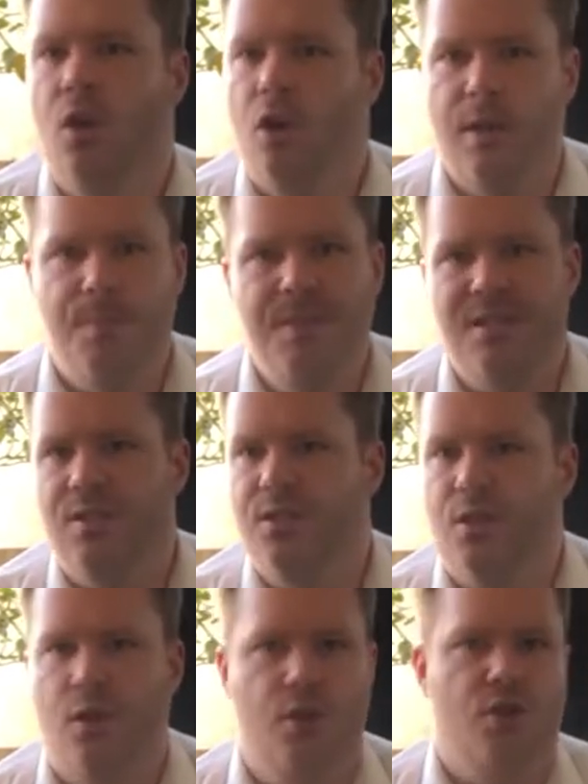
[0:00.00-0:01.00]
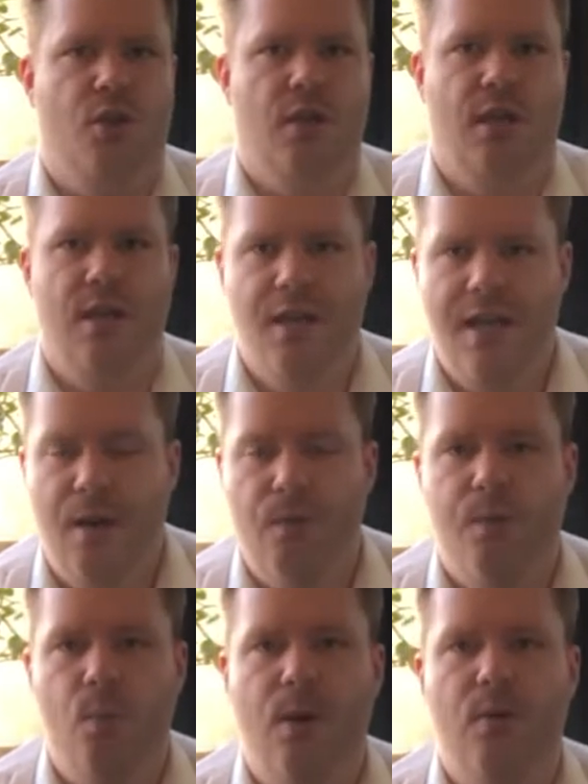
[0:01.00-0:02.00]
on a business coach, on a
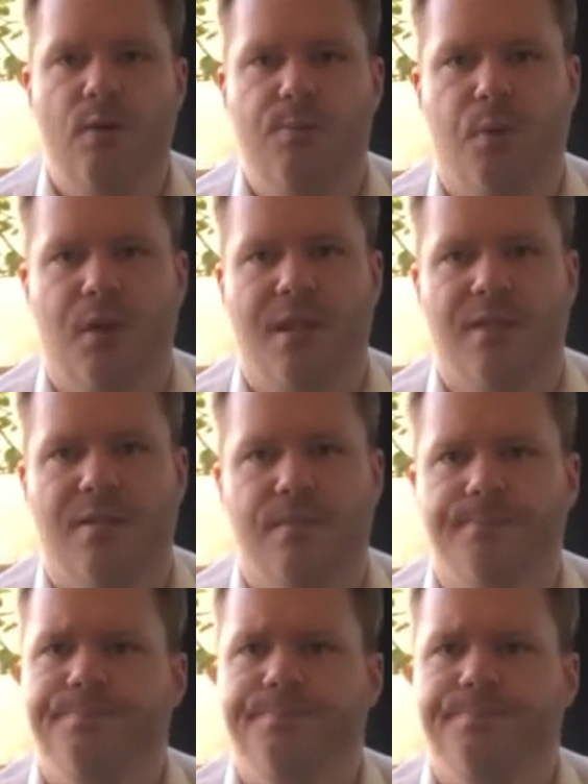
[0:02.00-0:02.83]
health and wellness product?